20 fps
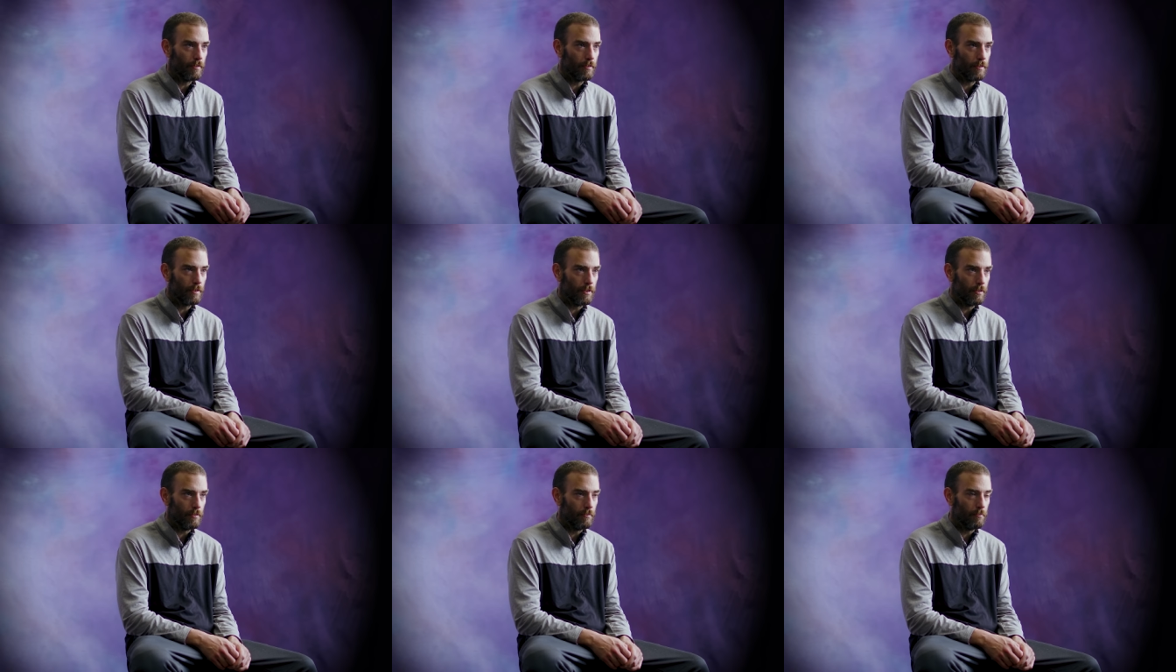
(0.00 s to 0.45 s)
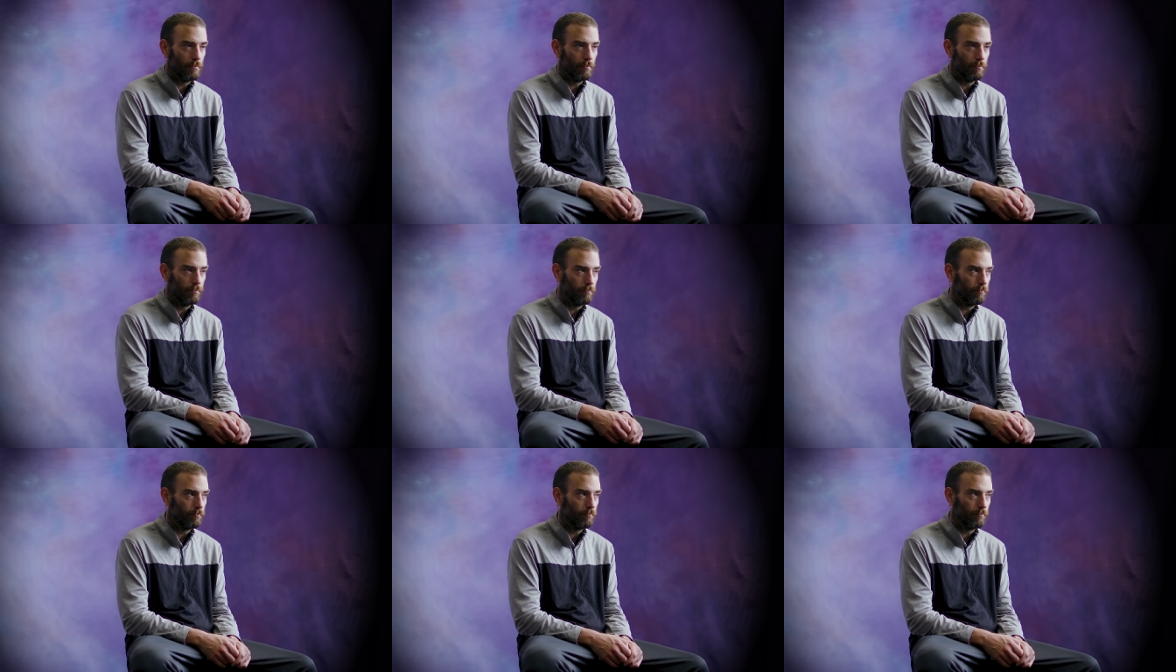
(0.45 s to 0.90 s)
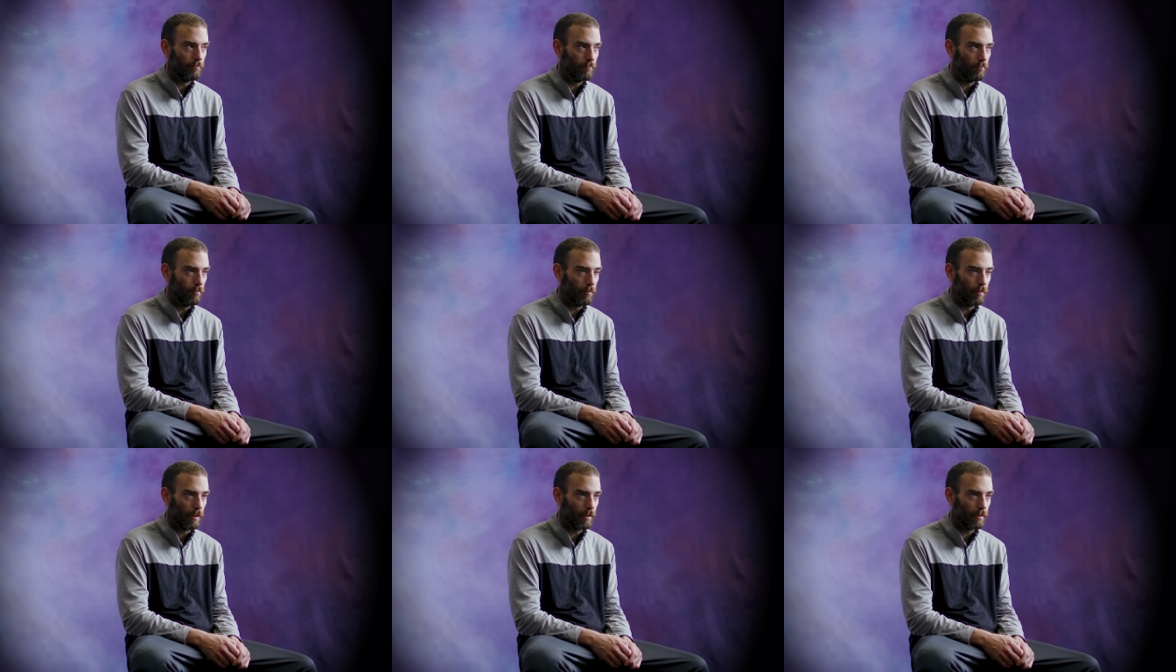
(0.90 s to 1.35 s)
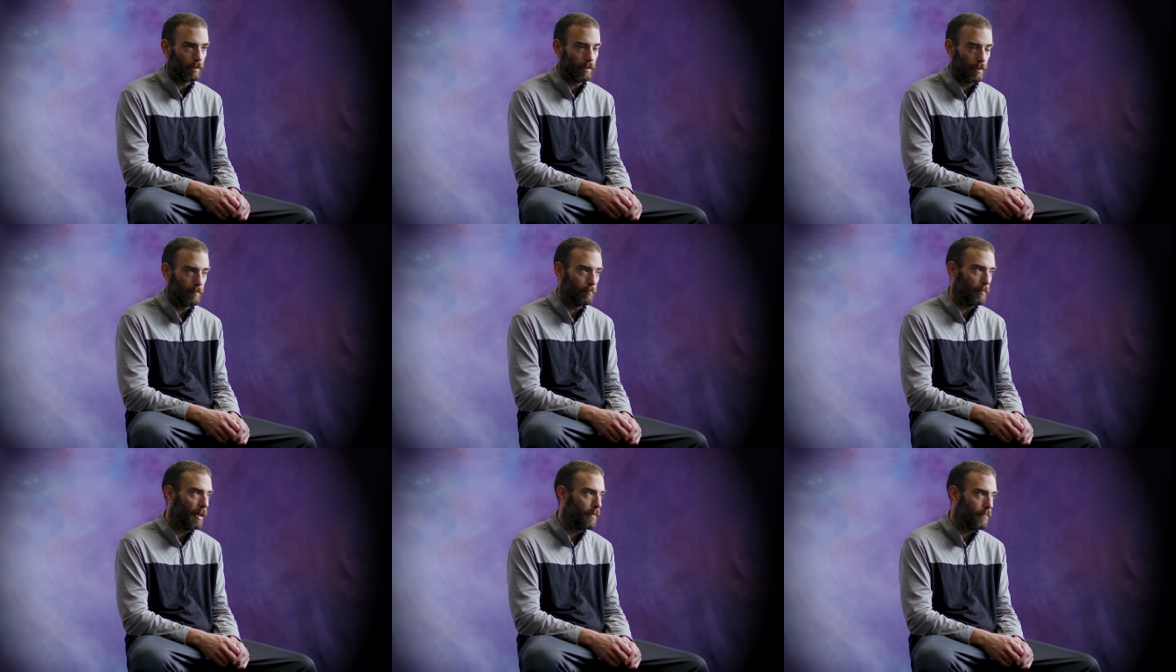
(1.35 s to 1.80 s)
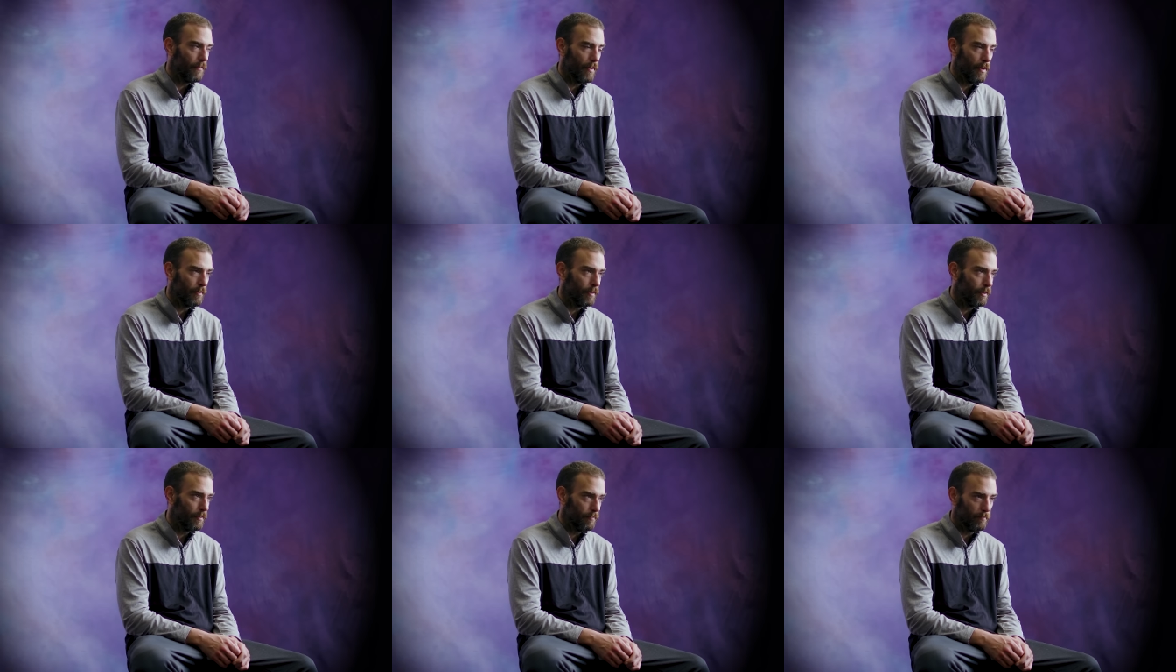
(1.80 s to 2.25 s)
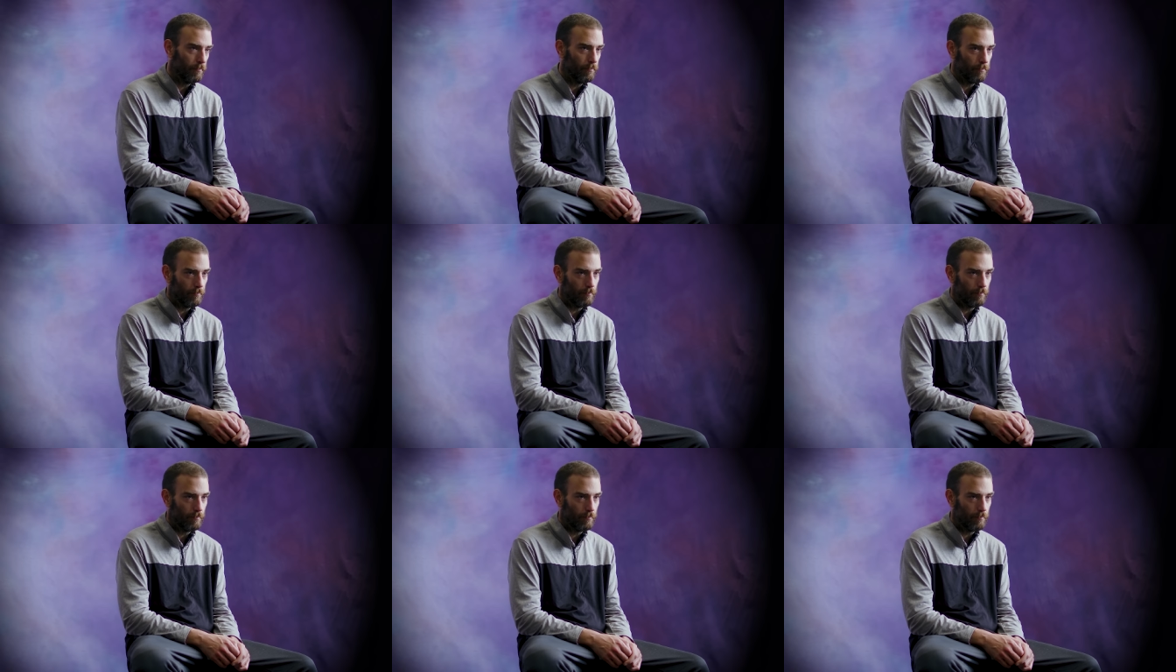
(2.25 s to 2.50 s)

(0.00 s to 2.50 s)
to work in my favor and